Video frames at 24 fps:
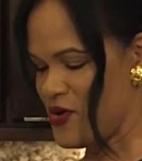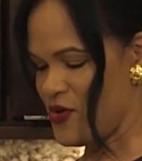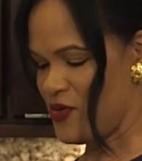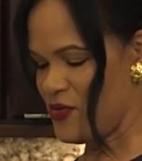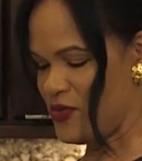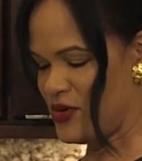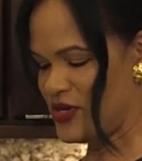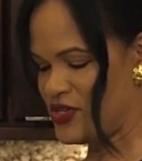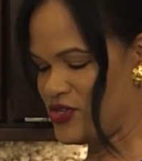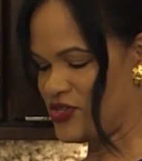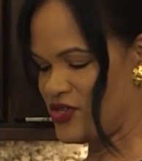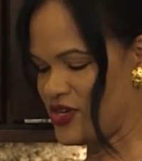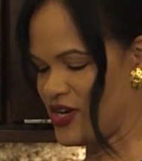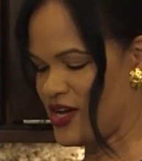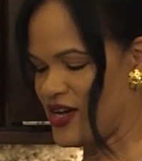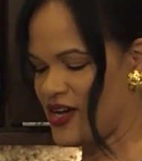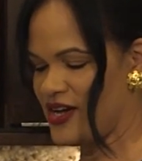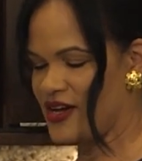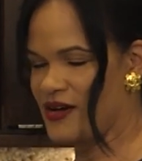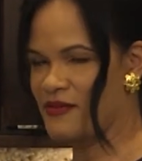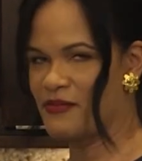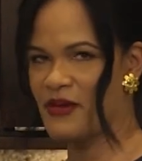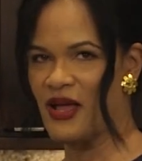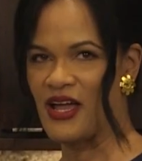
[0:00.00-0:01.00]
which
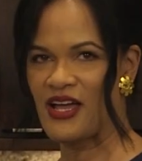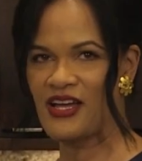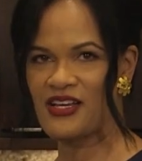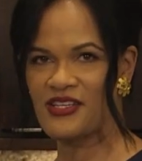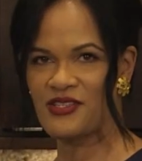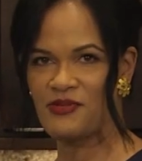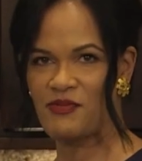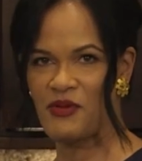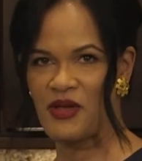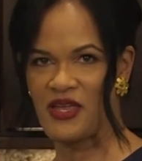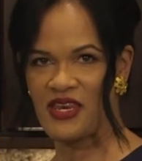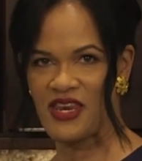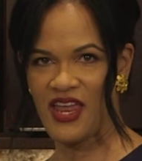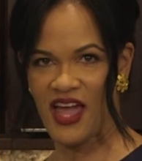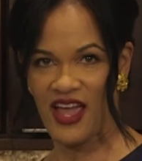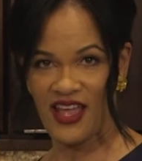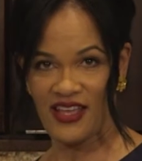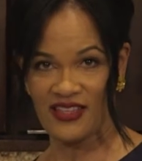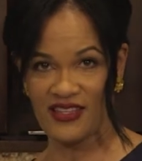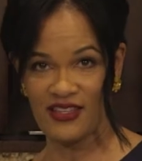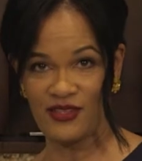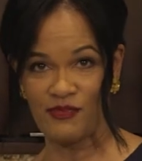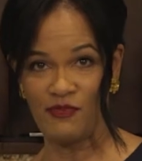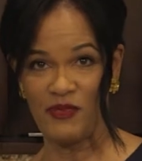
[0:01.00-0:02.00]
uh, my husband, I
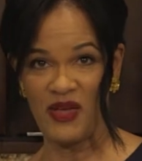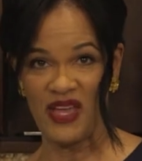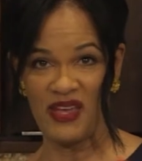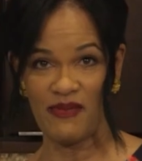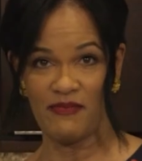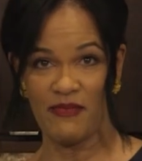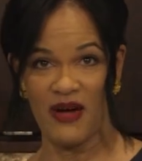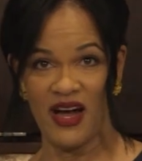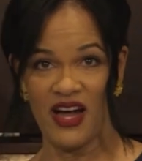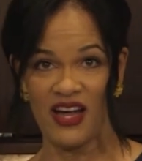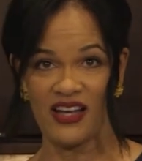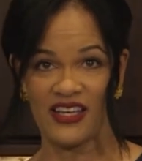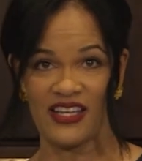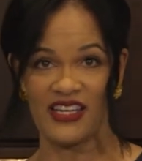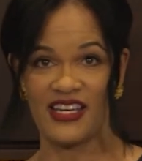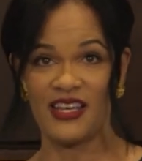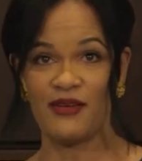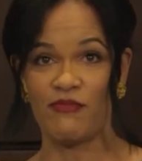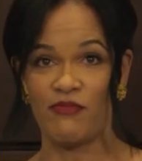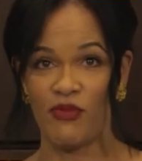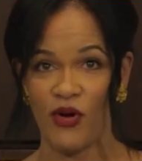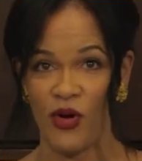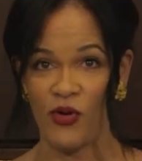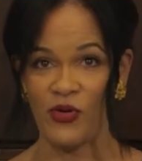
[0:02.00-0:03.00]
had this big mug and
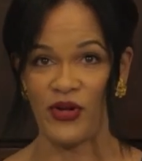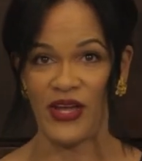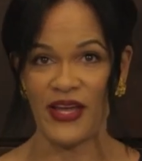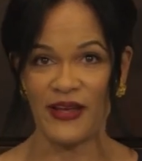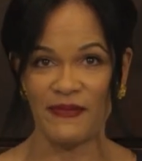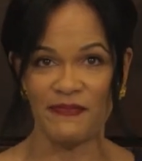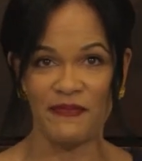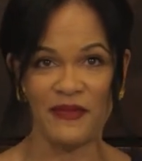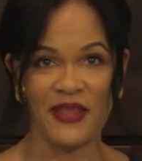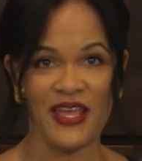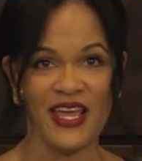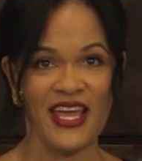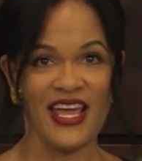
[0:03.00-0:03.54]
he broke it.